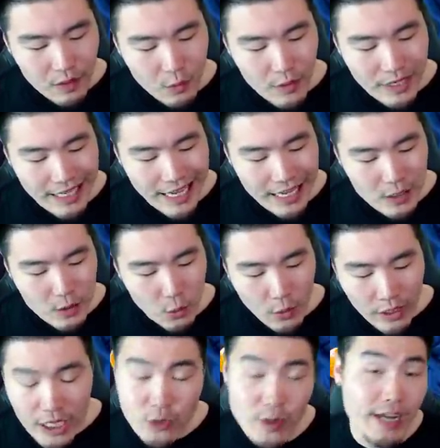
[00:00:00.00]
we get
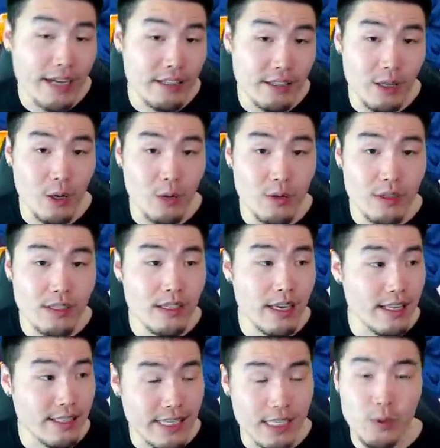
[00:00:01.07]
20 Dragon Stones,
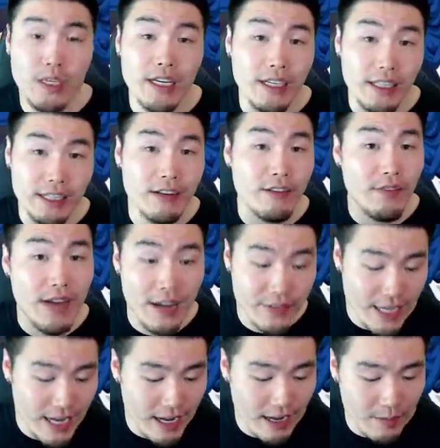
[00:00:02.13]
and since we can clear it five
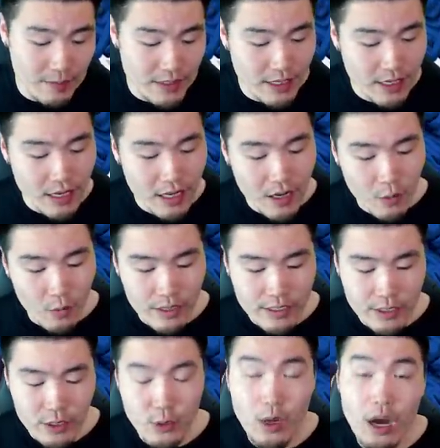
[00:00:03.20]
times, once
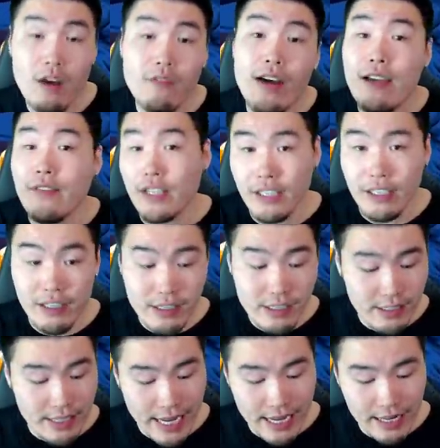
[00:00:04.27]
you do all five
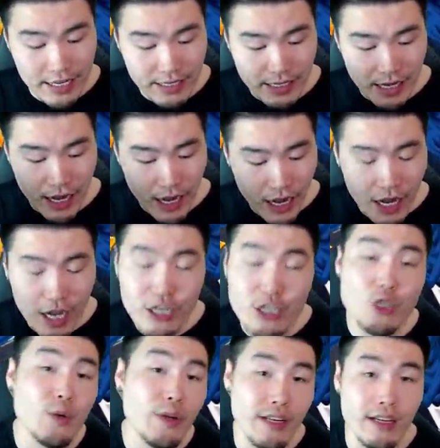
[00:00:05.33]
clears, that is
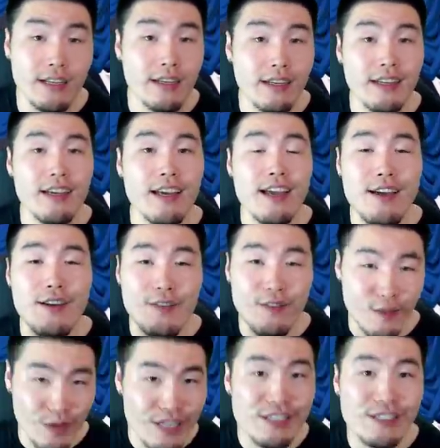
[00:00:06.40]
100
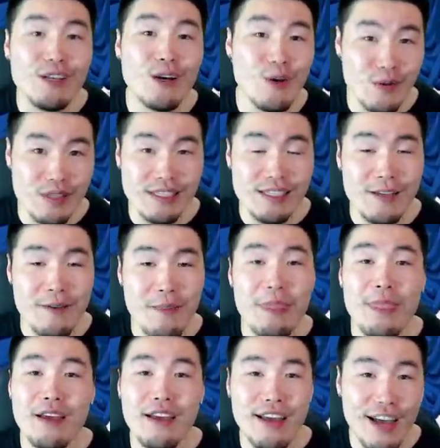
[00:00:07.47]
Three stones
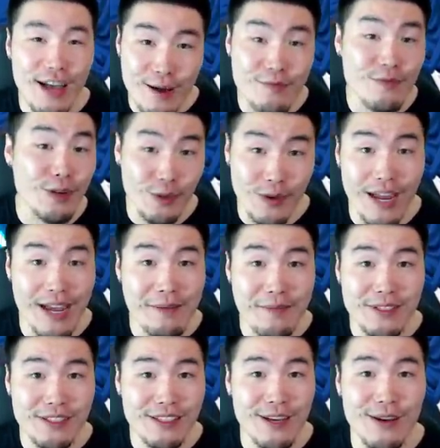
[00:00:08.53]
up for
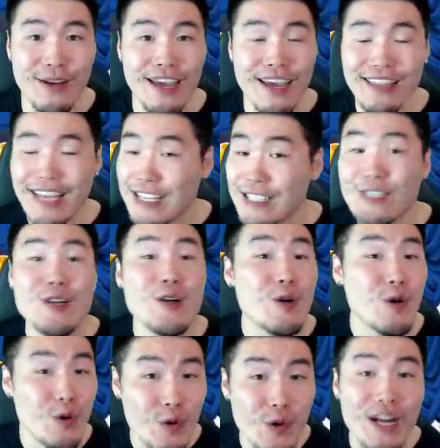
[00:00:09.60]
grabs. Okay, that's
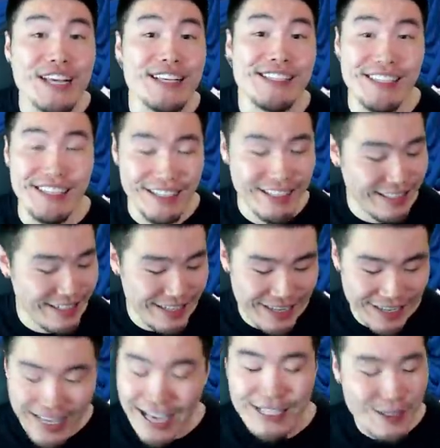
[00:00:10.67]
crazy.
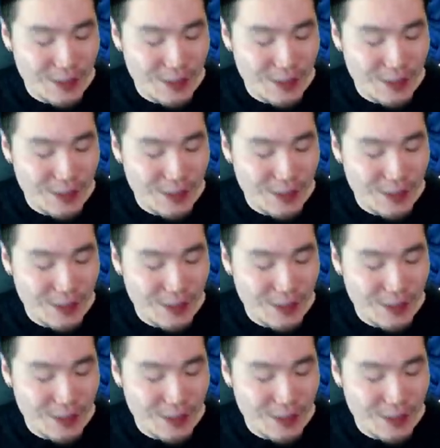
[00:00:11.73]
That's